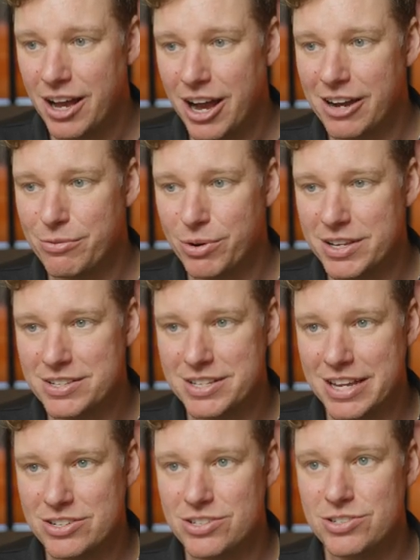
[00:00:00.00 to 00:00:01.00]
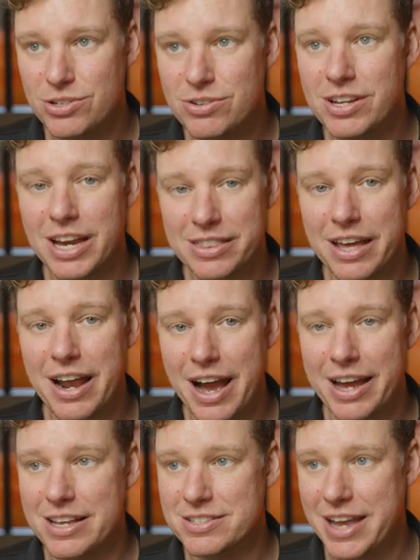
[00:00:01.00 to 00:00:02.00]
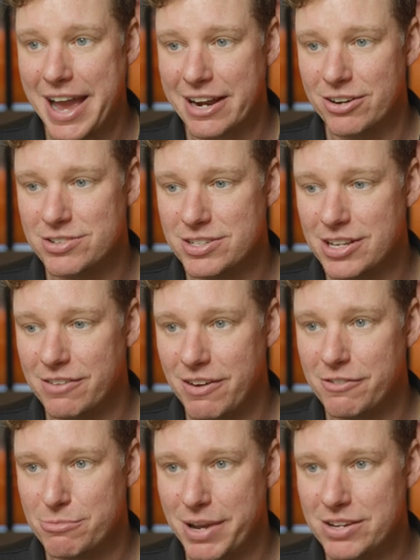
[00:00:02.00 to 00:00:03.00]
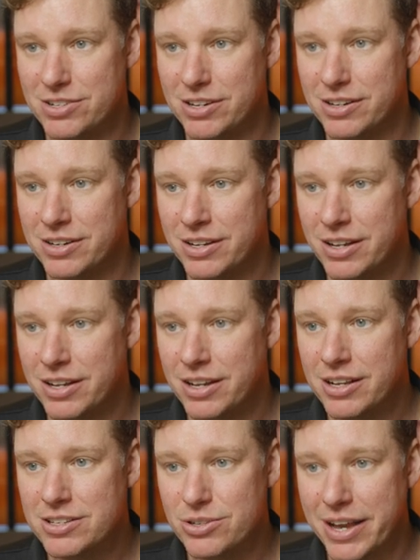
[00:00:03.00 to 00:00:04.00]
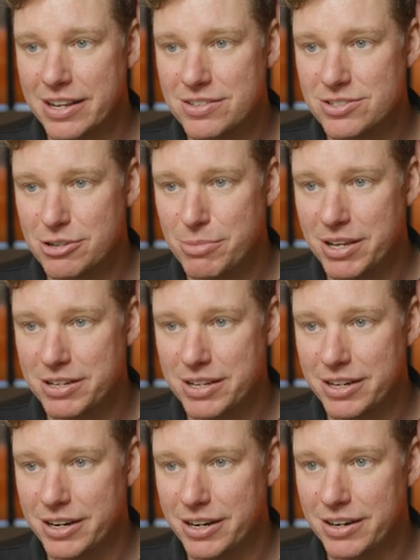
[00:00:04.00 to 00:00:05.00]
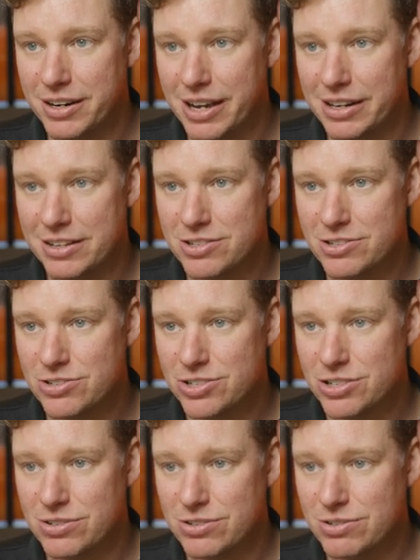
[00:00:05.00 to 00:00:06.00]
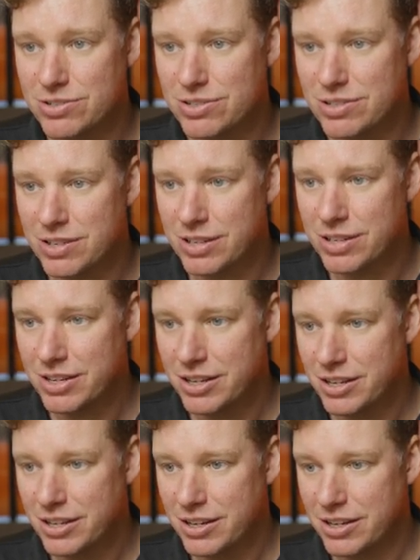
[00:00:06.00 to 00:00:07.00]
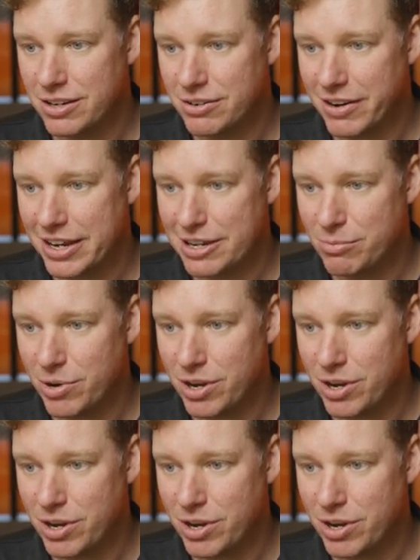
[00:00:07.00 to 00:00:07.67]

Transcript: of one of these stations, you can get that highest accuracy of information. So I can zoom in here and let's just choose random